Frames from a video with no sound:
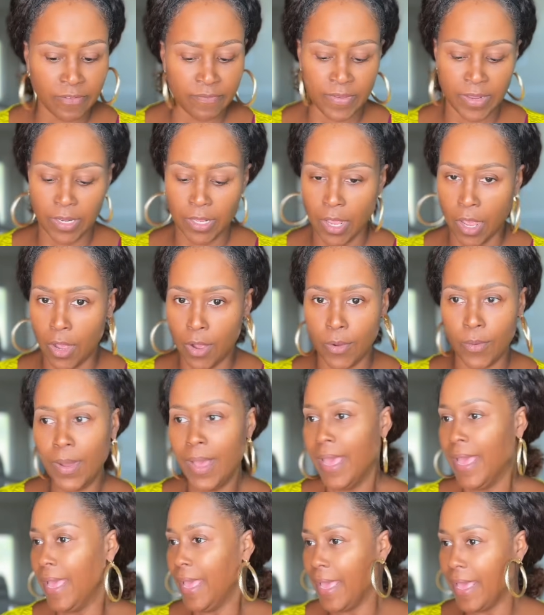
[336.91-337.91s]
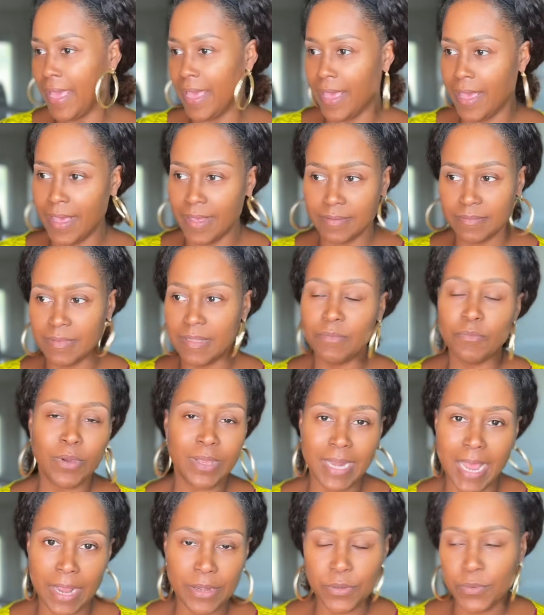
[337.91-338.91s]
video, and we're
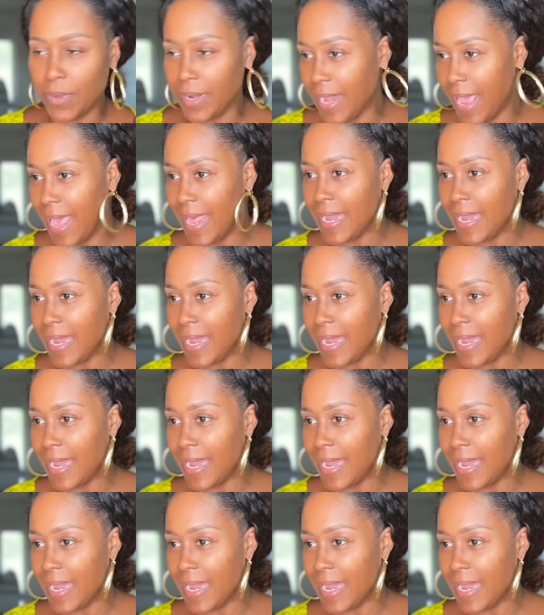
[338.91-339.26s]
not doing that.